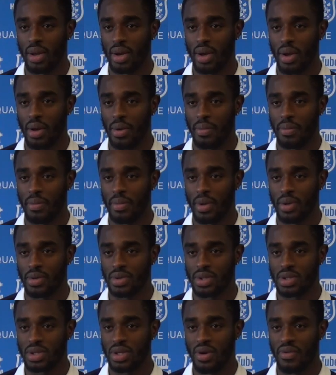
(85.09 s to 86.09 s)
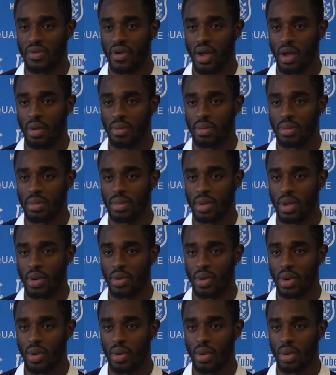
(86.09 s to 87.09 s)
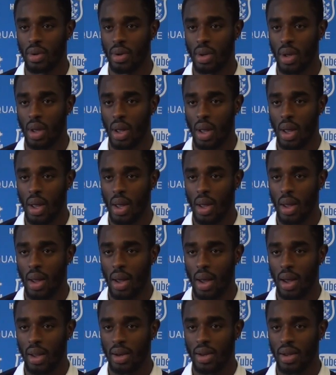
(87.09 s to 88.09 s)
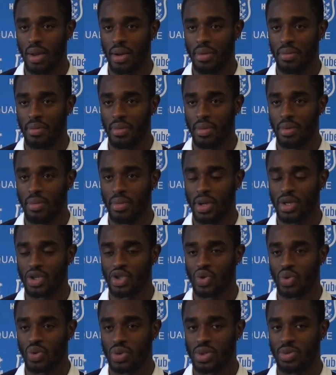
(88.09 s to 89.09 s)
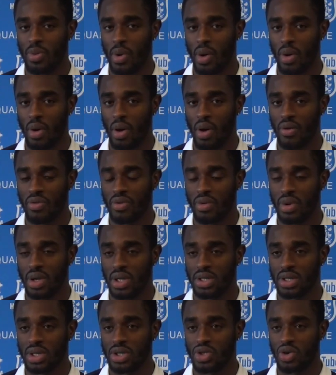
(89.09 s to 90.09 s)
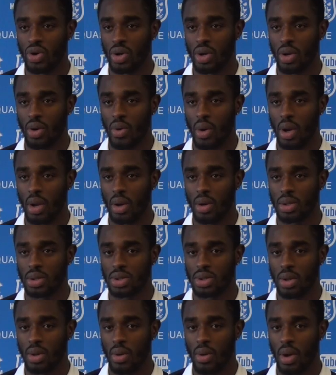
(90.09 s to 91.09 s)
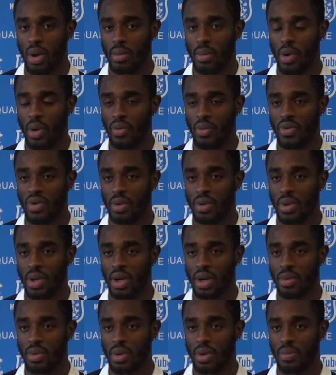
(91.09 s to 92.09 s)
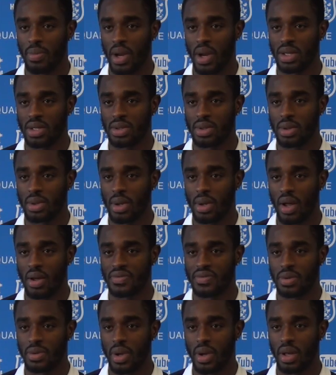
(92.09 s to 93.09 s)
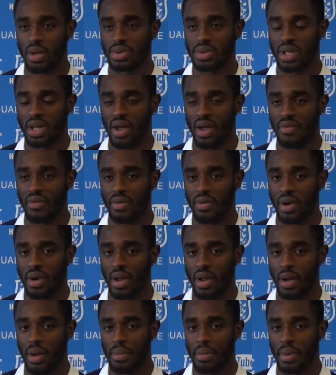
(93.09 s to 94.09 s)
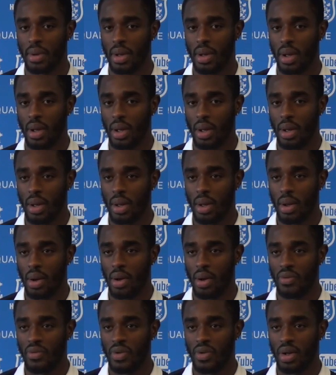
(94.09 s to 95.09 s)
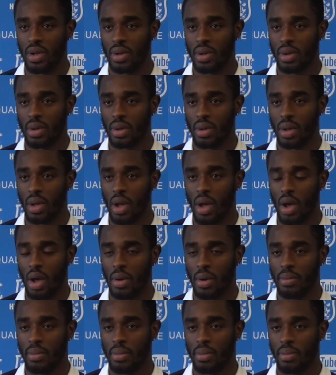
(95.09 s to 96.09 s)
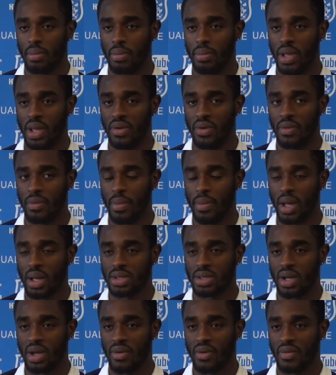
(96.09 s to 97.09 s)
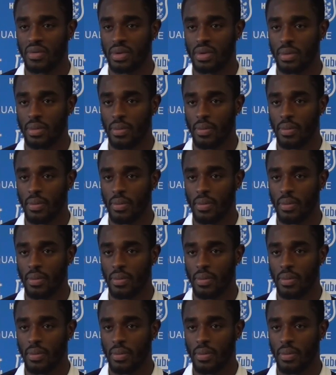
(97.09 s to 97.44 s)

and it was a tough game, 0-0. And me and Sean spoke after, and he's enjoying it quite a lot. So hopefully me and him can play, have some games together, and hopefully be even better together.